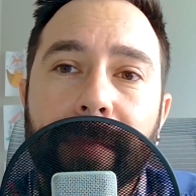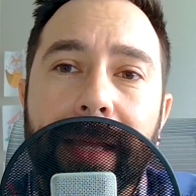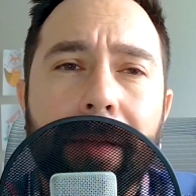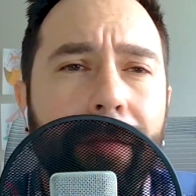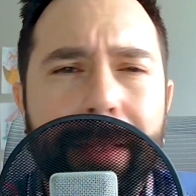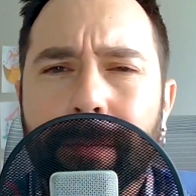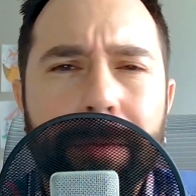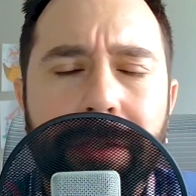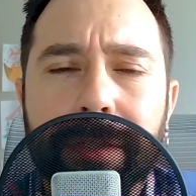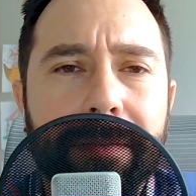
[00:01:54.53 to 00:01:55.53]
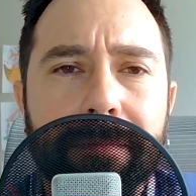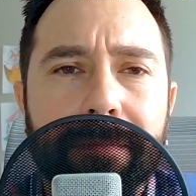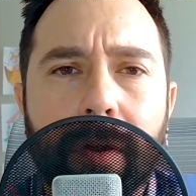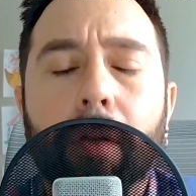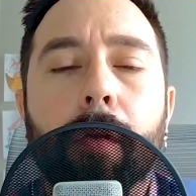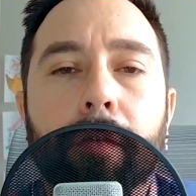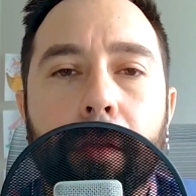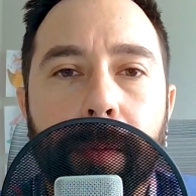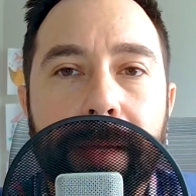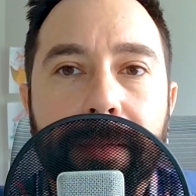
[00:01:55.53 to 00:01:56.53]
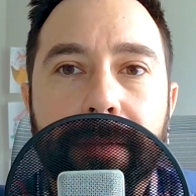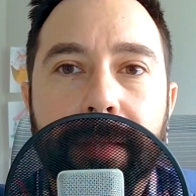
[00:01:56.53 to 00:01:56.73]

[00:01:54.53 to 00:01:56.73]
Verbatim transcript: and everything was just all over the place.